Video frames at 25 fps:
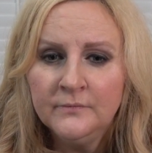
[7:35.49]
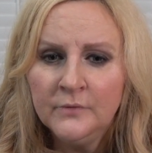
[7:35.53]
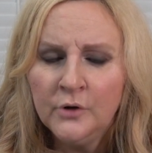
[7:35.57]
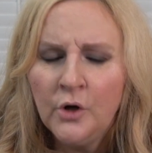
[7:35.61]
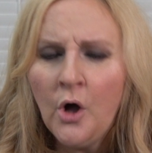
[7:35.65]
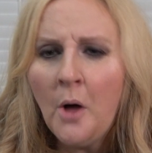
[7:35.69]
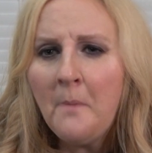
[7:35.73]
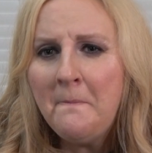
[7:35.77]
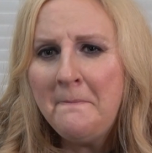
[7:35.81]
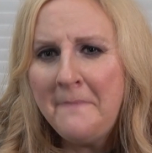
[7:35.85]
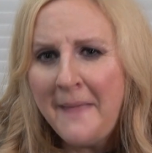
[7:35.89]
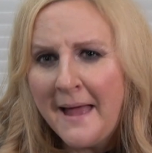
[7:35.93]

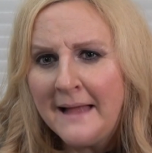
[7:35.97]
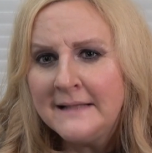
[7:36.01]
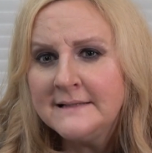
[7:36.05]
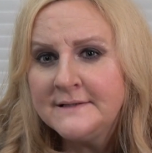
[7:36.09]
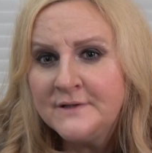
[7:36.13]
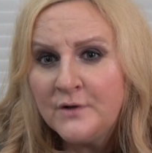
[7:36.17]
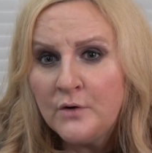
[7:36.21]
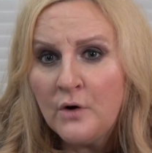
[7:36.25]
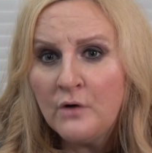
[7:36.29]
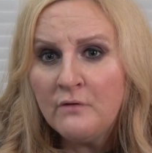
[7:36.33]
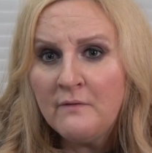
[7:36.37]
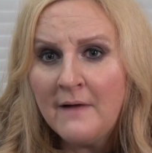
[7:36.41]
got
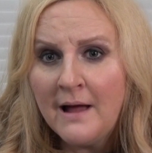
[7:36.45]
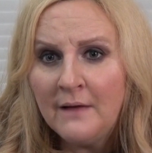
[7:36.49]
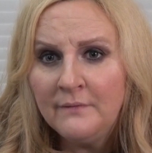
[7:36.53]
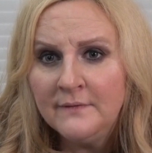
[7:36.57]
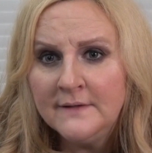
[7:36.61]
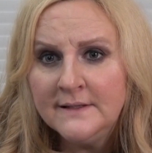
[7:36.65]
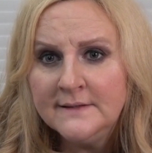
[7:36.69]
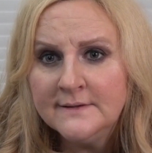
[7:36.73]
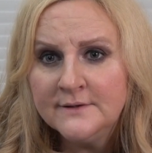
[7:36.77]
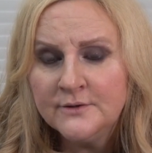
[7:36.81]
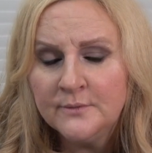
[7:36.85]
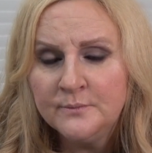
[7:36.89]
better around
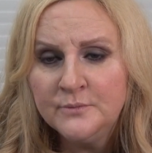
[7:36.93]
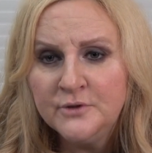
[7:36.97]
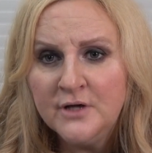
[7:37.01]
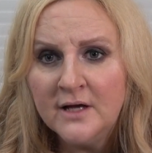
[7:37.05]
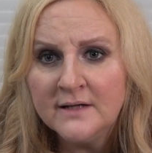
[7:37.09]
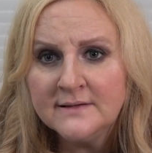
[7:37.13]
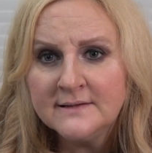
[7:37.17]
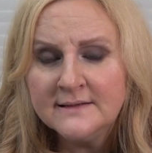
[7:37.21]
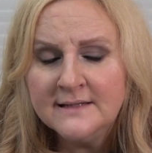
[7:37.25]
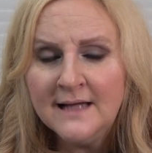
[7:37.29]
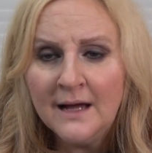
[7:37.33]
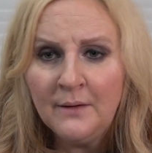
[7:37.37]
these
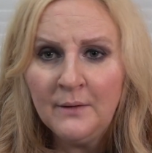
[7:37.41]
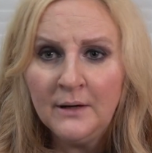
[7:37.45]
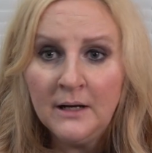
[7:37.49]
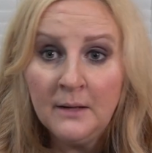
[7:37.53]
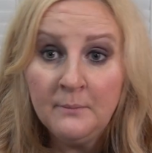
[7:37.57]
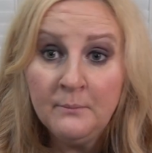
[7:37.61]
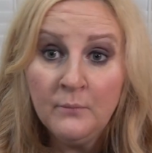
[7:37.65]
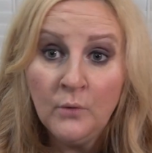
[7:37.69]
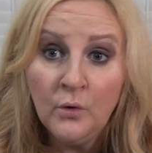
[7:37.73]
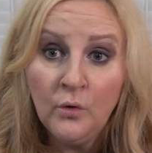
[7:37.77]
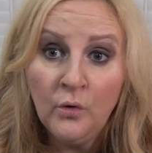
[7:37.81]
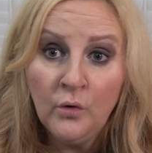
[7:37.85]
subjects now, and
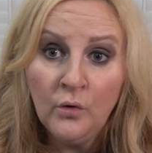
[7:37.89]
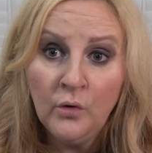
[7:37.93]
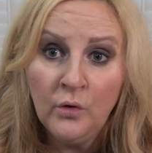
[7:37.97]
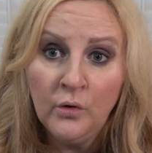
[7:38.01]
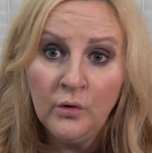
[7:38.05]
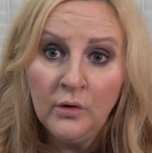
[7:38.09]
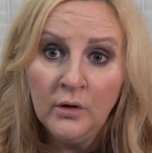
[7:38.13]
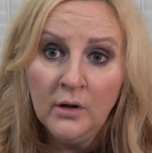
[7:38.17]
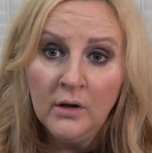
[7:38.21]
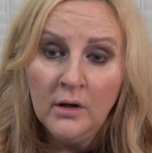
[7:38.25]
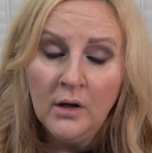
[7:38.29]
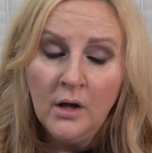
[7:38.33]
I'm more
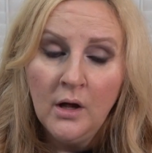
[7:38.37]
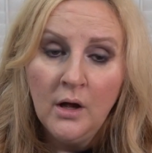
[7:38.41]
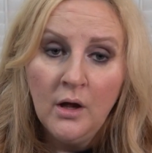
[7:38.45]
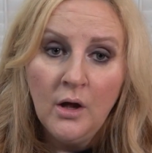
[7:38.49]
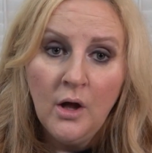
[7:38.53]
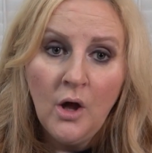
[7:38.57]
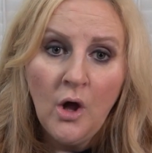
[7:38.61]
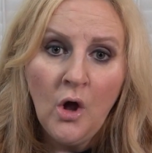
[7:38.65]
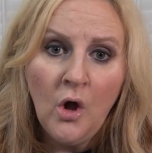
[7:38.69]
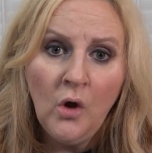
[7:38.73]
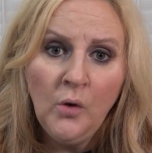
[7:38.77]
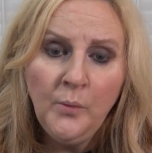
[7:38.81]

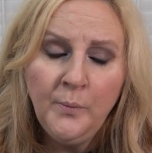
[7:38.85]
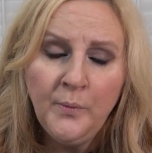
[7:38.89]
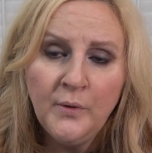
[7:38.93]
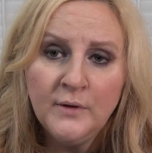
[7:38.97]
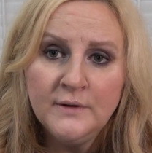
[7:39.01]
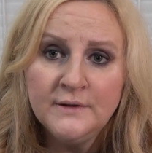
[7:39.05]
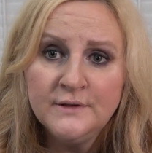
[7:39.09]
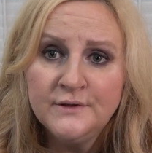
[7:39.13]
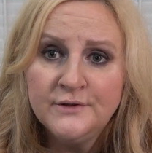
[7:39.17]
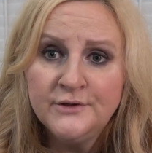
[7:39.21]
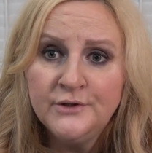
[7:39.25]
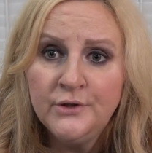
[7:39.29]

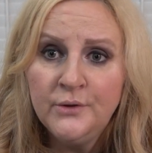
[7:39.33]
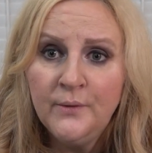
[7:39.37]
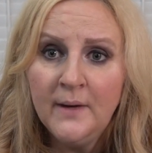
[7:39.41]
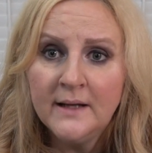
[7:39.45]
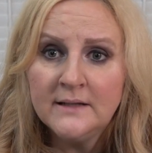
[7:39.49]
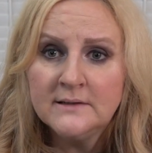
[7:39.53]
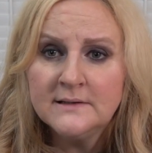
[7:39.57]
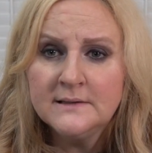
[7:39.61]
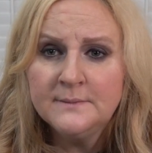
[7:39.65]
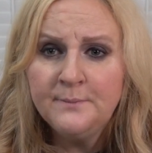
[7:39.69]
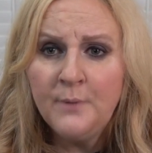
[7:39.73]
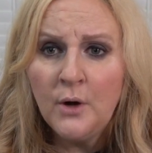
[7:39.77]
open to
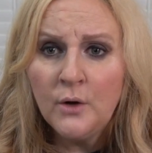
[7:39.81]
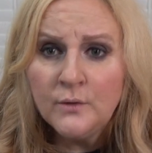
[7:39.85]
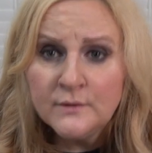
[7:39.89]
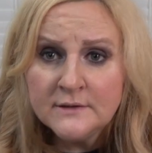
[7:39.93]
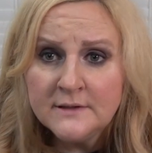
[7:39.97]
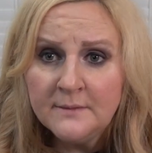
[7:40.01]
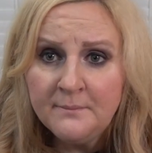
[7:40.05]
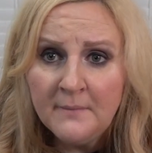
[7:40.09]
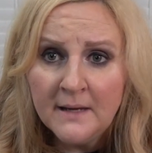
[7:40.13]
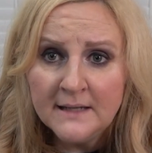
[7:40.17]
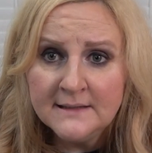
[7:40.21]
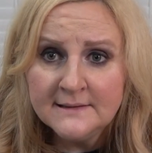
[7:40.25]

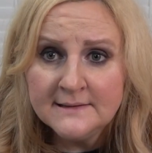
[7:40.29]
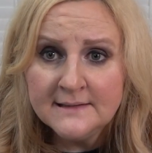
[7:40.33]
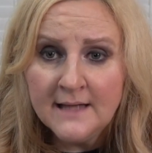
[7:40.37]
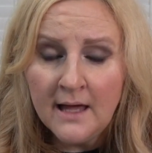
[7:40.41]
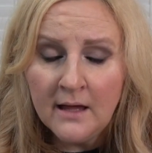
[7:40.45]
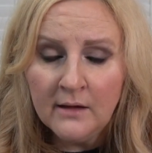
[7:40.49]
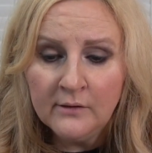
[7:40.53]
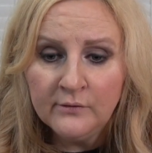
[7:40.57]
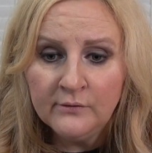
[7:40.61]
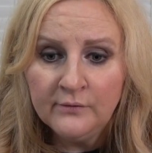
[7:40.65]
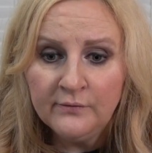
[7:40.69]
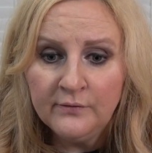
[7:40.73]
exposing
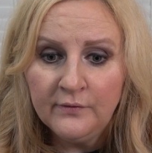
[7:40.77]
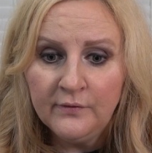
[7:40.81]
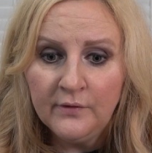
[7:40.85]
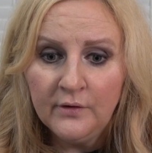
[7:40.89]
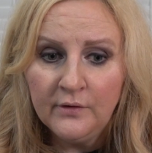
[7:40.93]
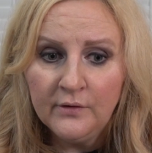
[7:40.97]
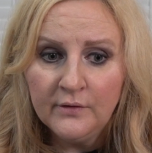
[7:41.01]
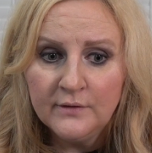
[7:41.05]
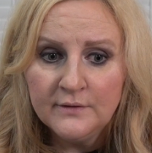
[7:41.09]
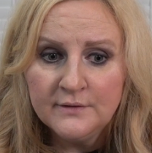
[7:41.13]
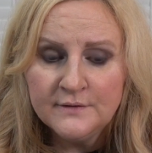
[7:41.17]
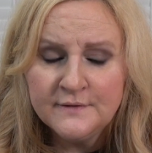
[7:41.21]
myself
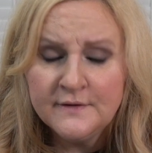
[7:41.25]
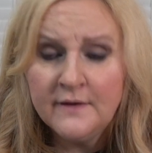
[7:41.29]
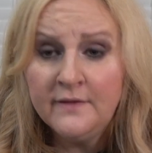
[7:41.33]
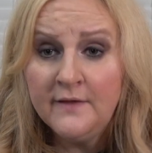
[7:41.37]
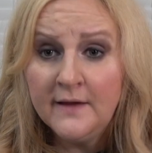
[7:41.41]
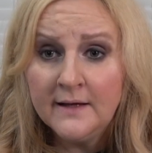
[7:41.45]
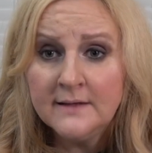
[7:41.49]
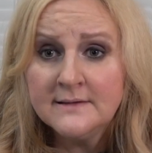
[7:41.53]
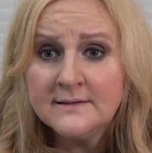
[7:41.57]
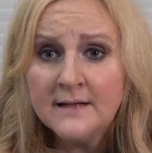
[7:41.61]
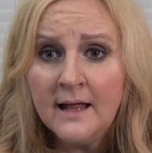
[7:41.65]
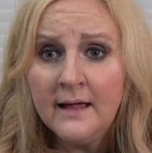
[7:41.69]
to
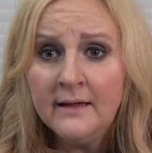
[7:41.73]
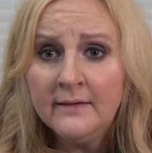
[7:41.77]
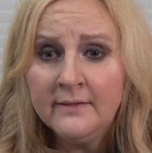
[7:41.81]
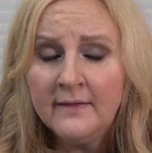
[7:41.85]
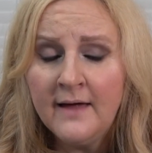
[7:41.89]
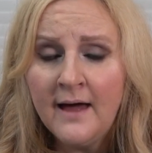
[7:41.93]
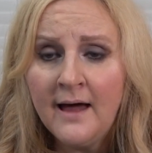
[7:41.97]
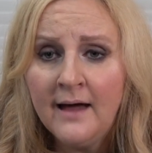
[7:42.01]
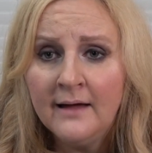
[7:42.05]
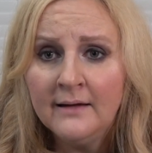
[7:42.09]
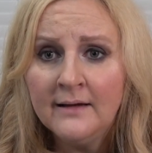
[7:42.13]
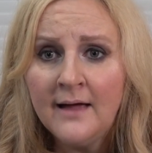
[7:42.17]
things like
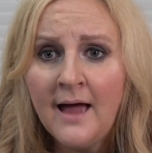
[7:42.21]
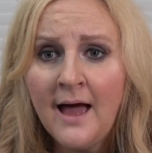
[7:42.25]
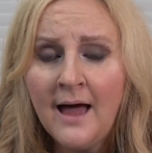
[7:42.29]
that.